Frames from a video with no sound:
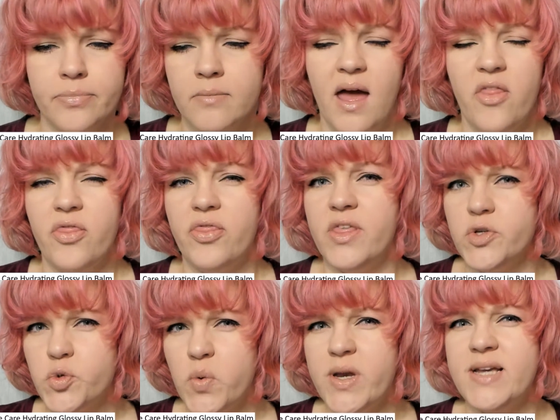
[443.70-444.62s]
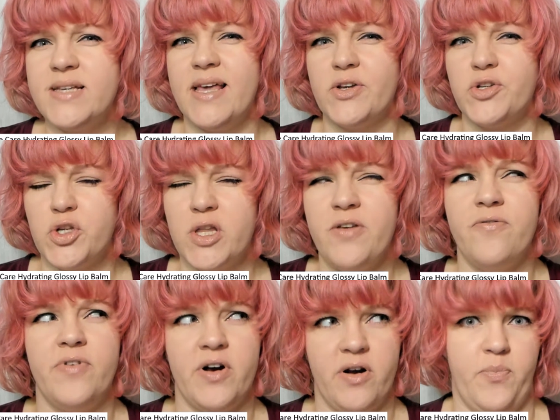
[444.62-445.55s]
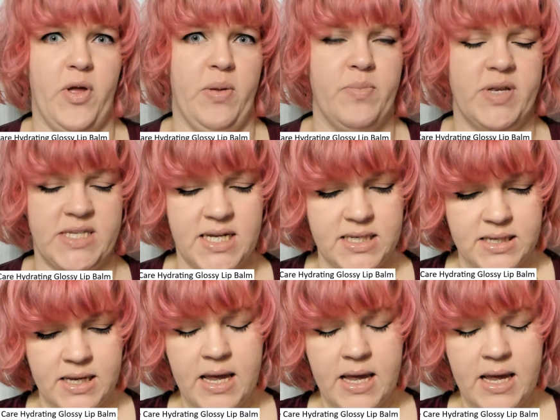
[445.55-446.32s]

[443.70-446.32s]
And this one is actually very pigmented.